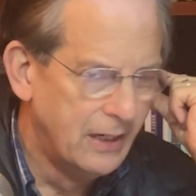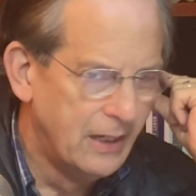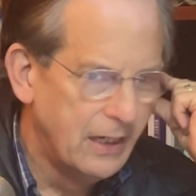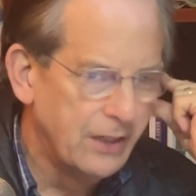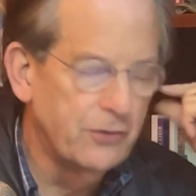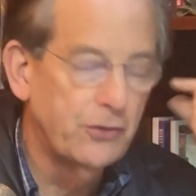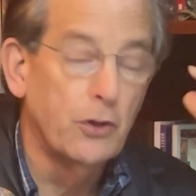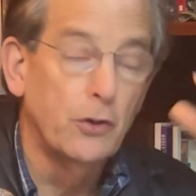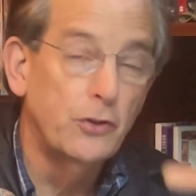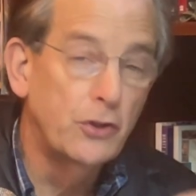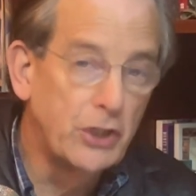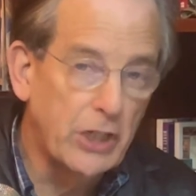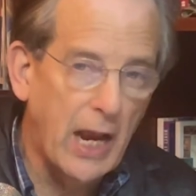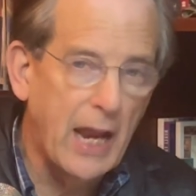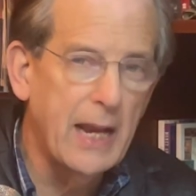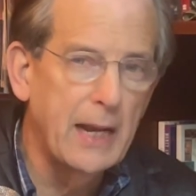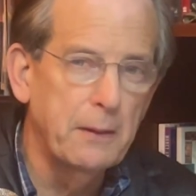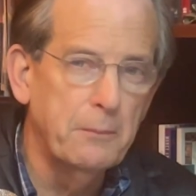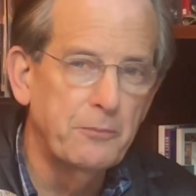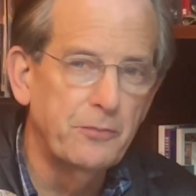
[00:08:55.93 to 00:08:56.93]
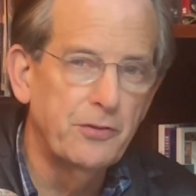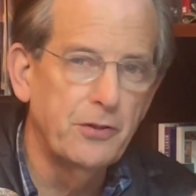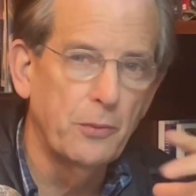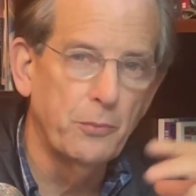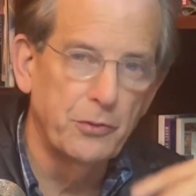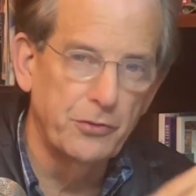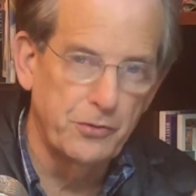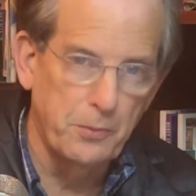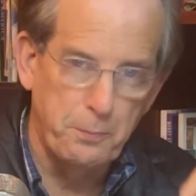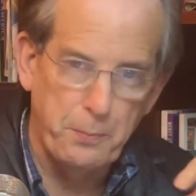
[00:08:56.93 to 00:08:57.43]
And so James, that
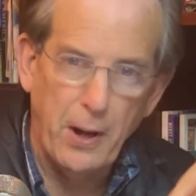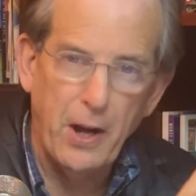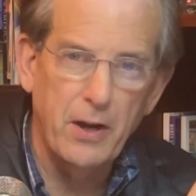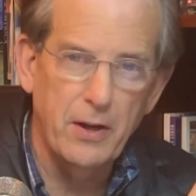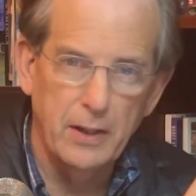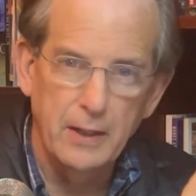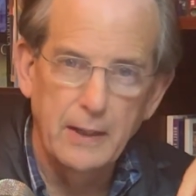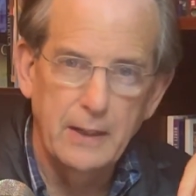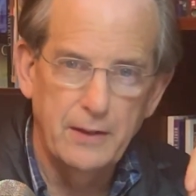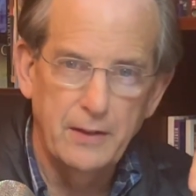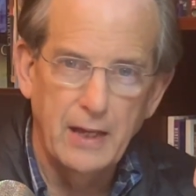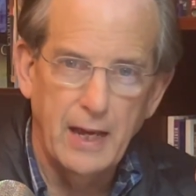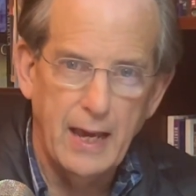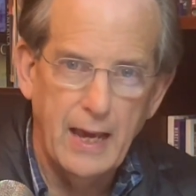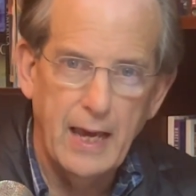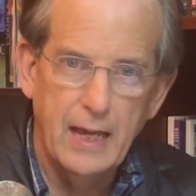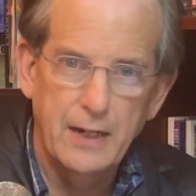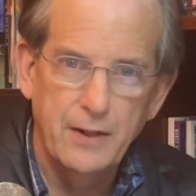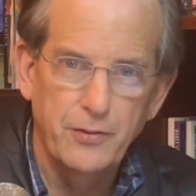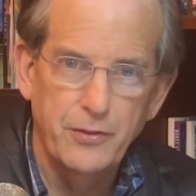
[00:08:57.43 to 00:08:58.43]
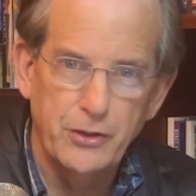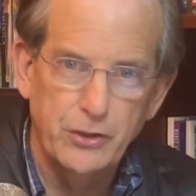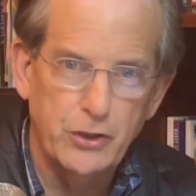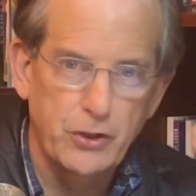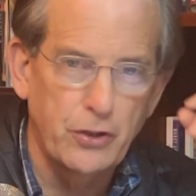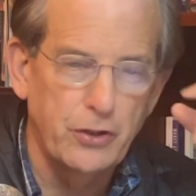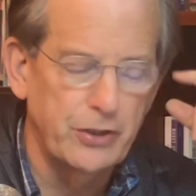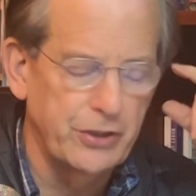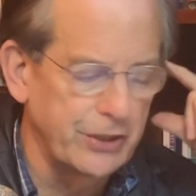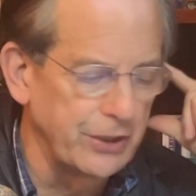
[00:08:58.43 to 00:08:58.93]
was apparently the head of the
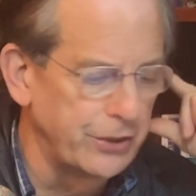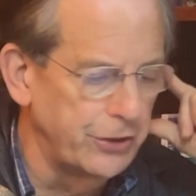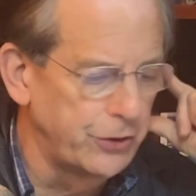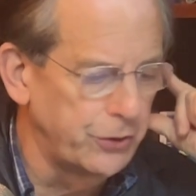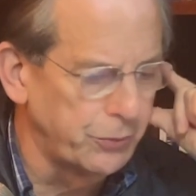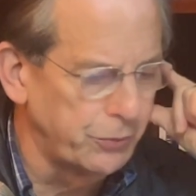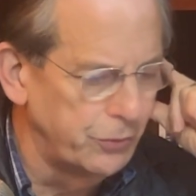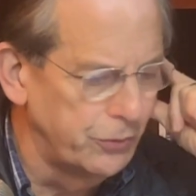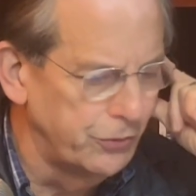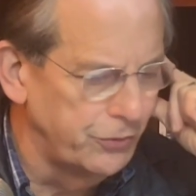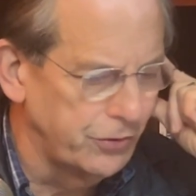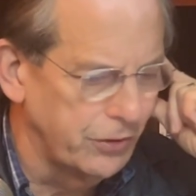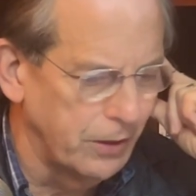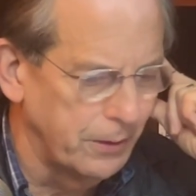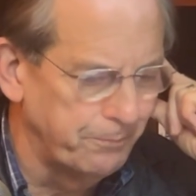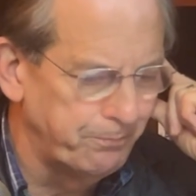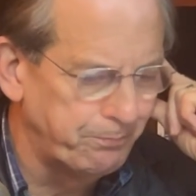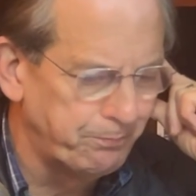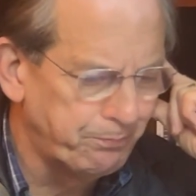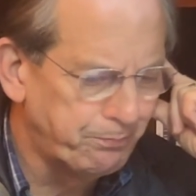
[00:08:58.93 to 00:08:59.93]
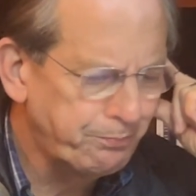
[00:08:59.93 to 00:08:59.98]
church in Jerusalem,